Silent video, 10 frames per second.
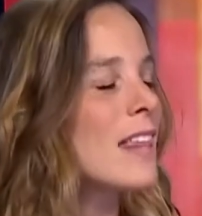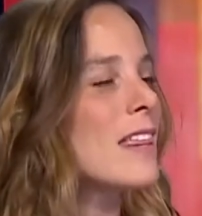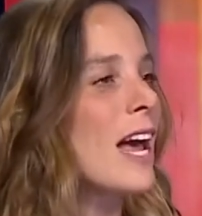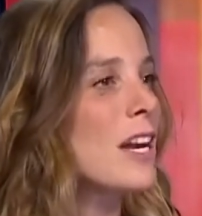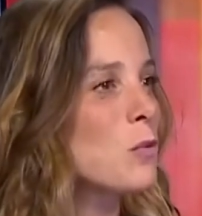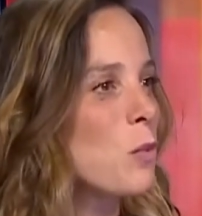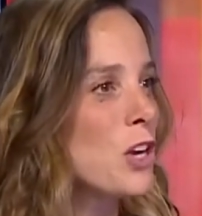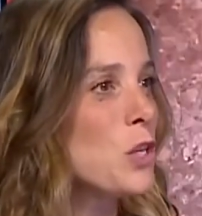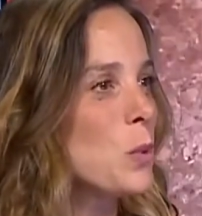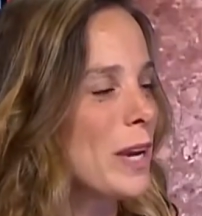that
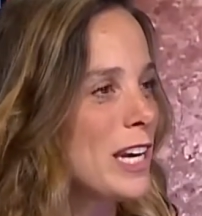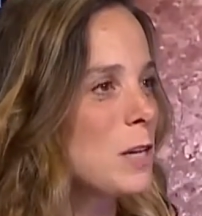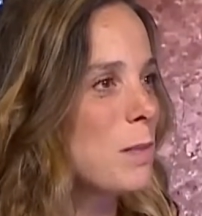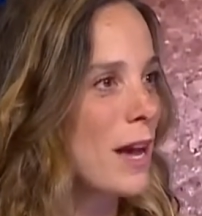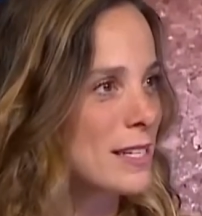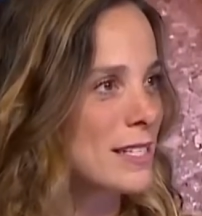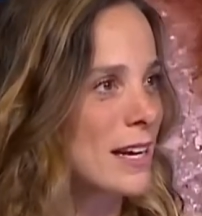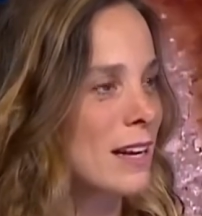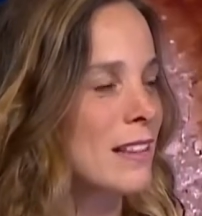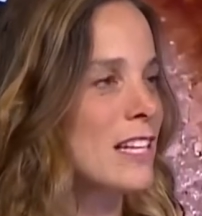when you eat
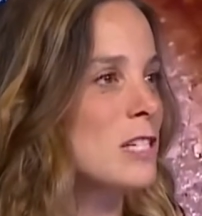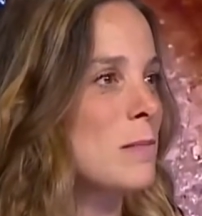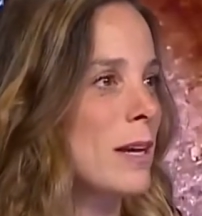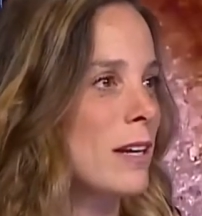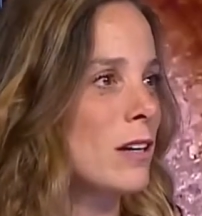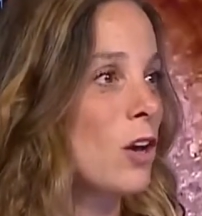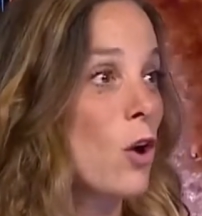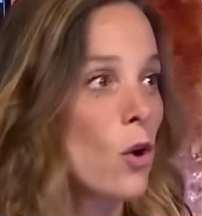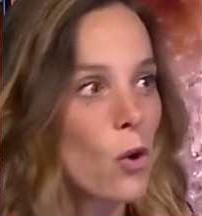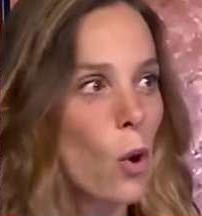pasta that's been
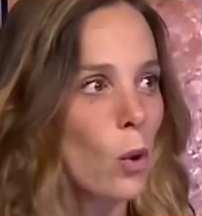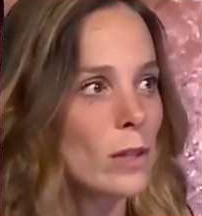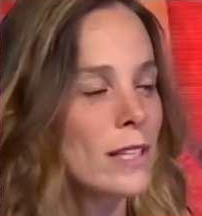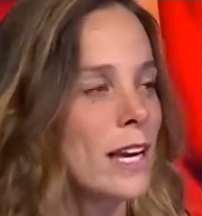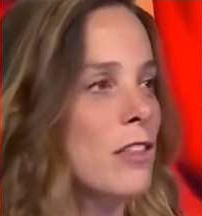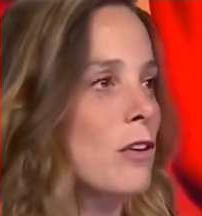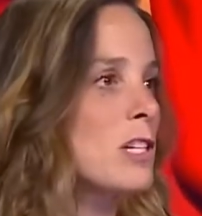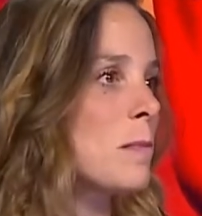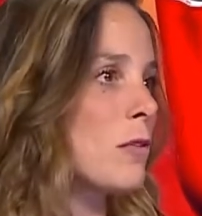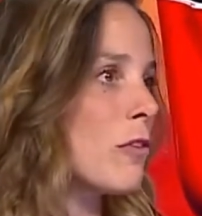cold, either
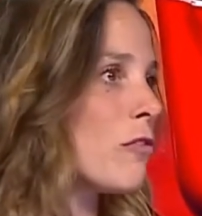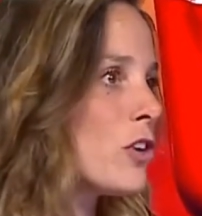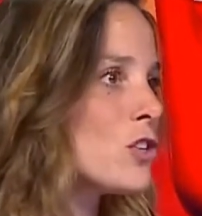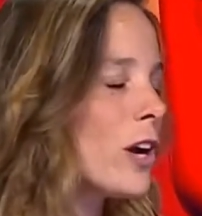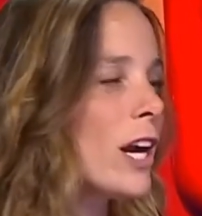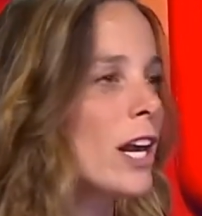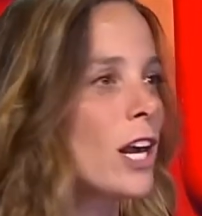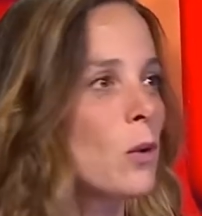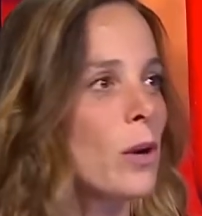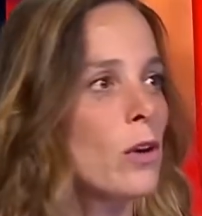it's been
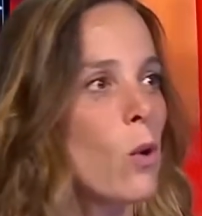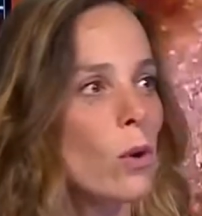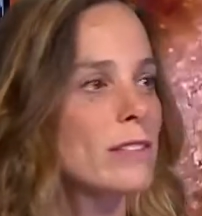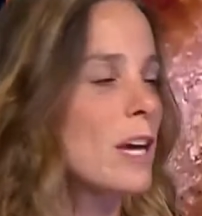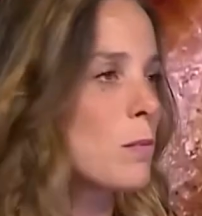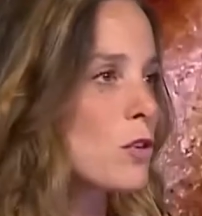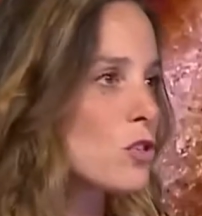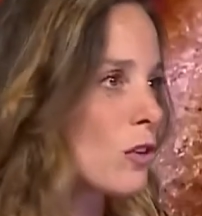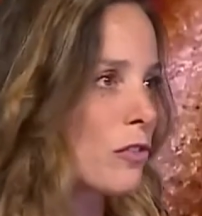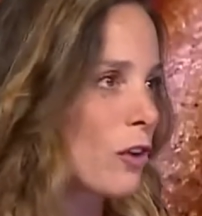refrigerated or in cold
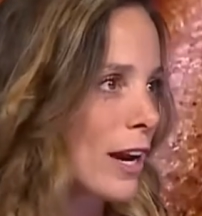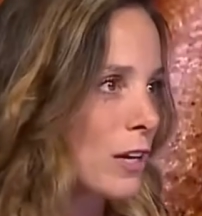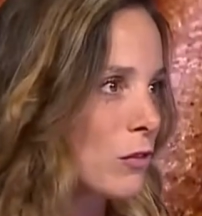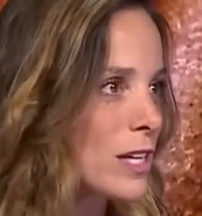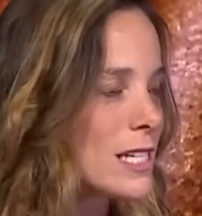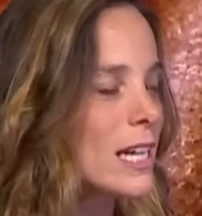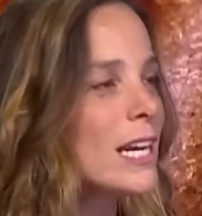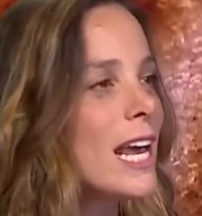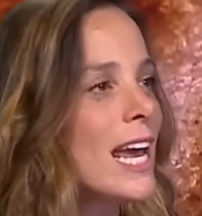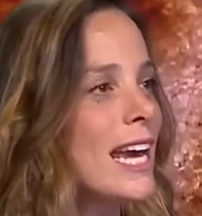temperature for any reason,
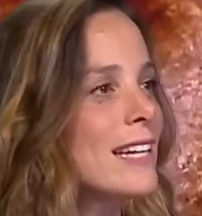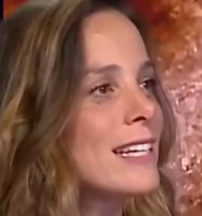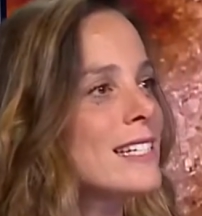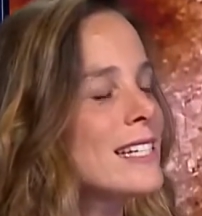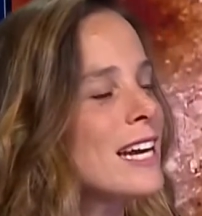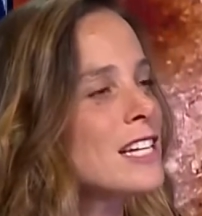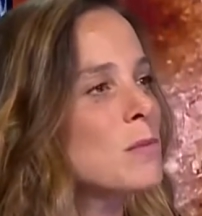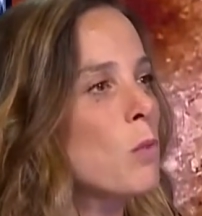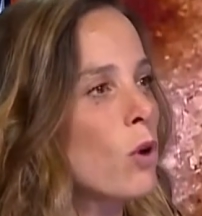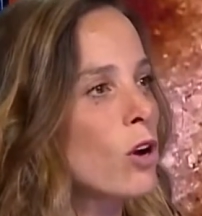it contains
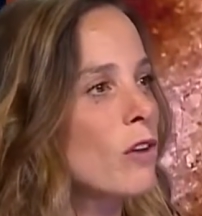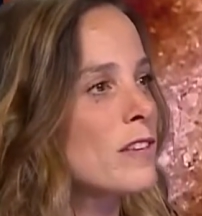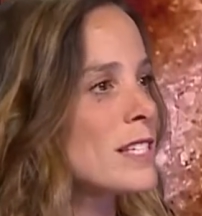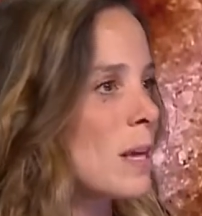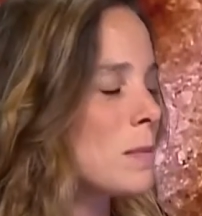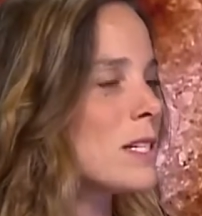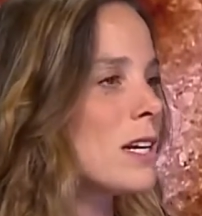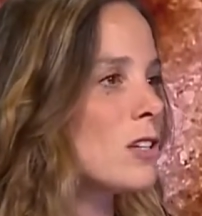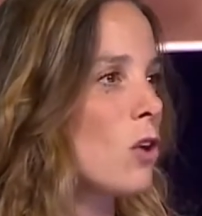more of a substance